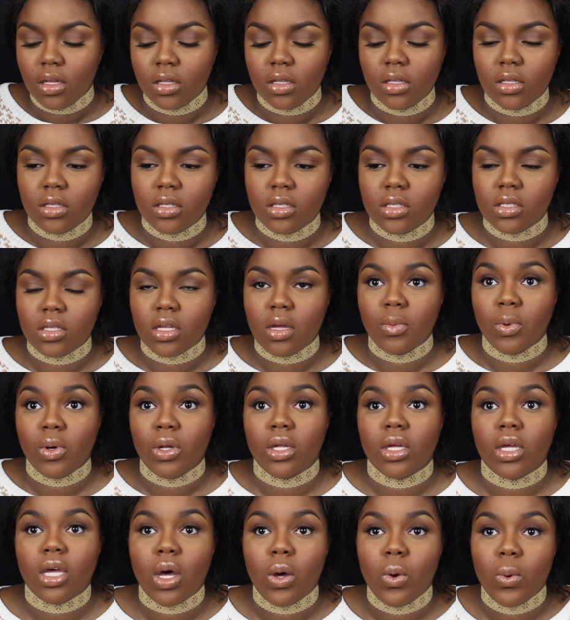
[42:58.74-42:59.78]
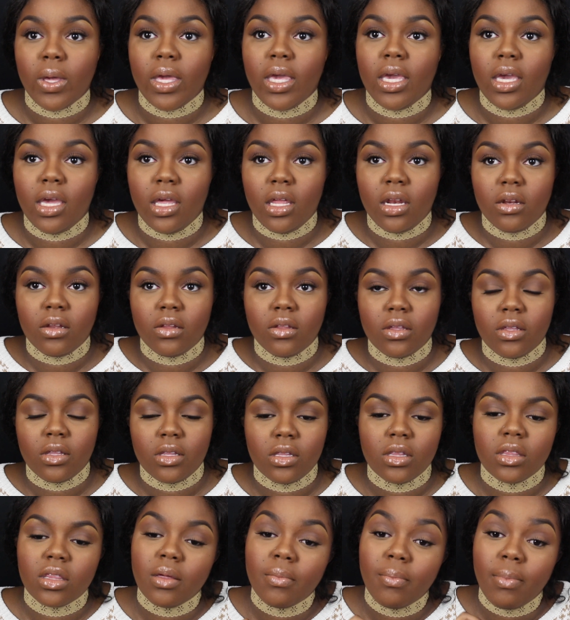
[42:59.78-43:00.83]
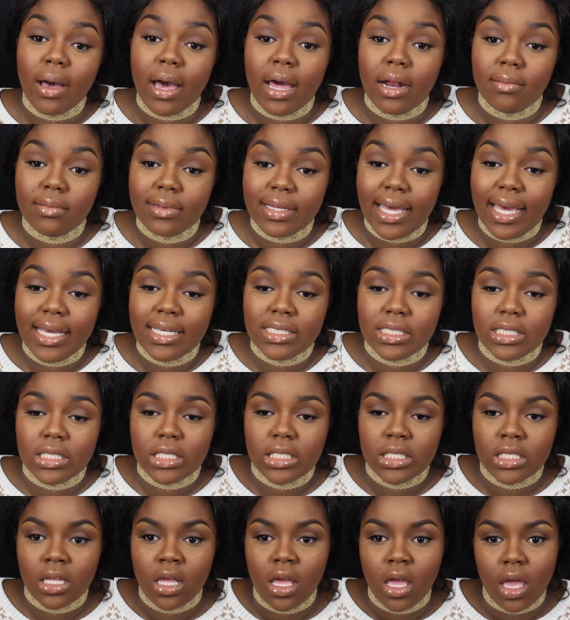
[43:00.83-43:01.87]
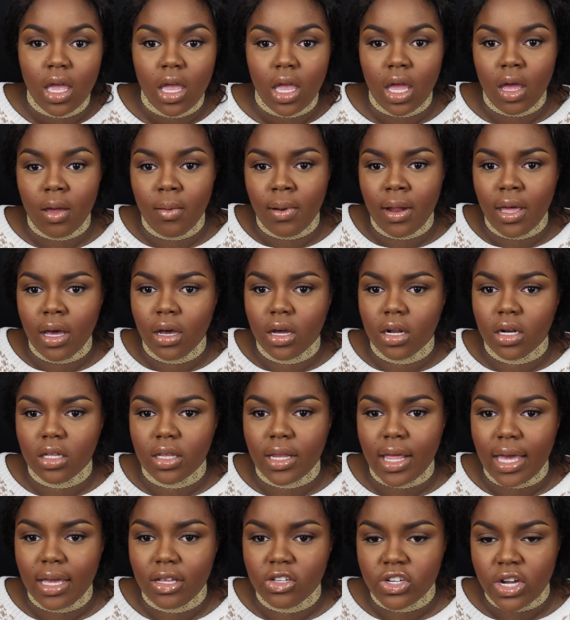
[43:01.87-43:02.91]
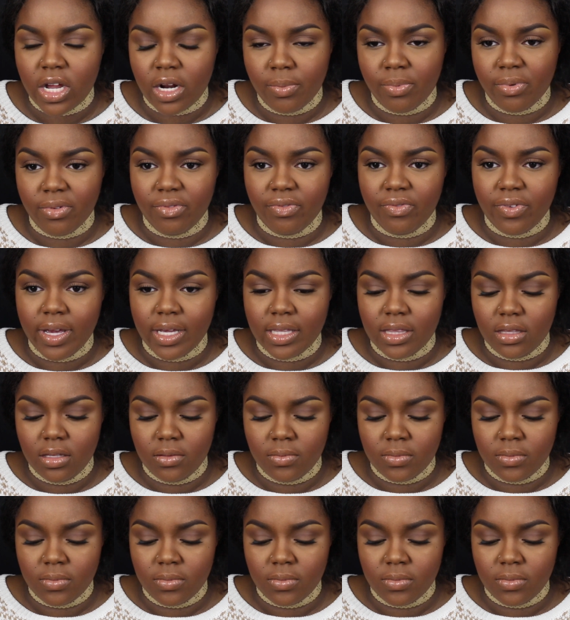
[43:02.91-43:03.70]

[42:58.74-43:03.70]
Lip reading: So I'm going to go in the bottom lashes. And I'm not going to like try to perfect